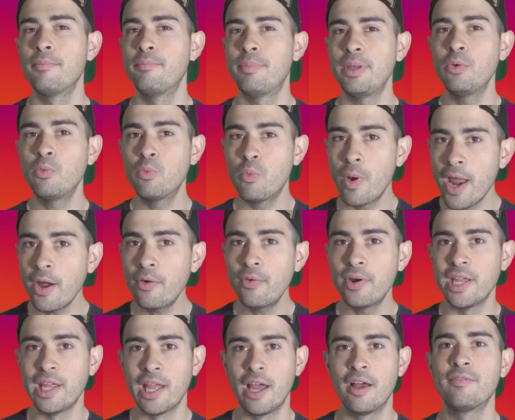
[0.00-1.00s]
Be
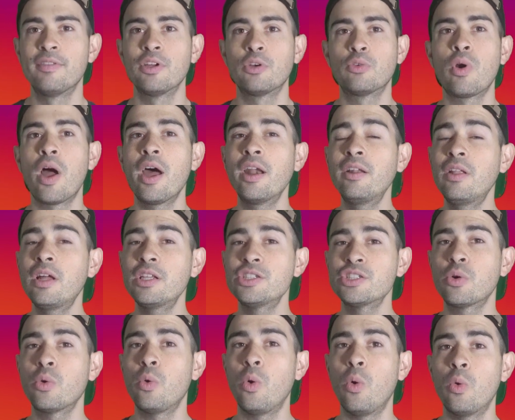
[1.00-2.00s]
wary of the
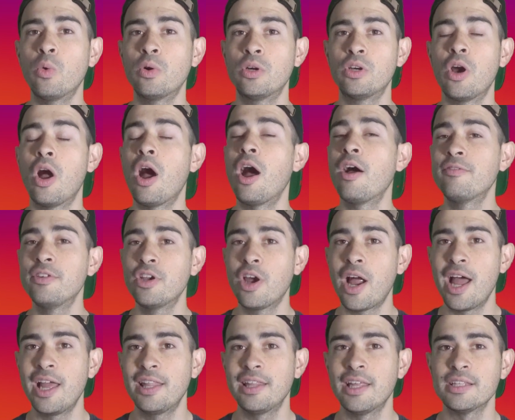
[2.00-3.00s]
chronological order of your
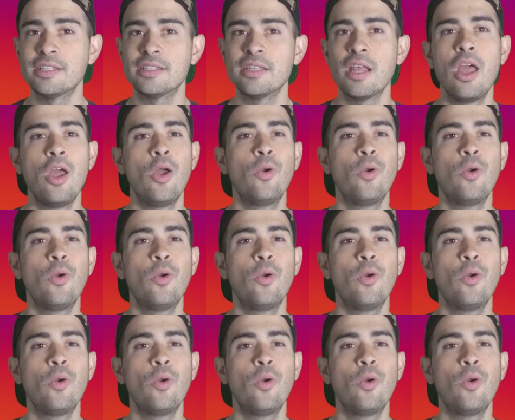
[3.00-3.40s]
highlights.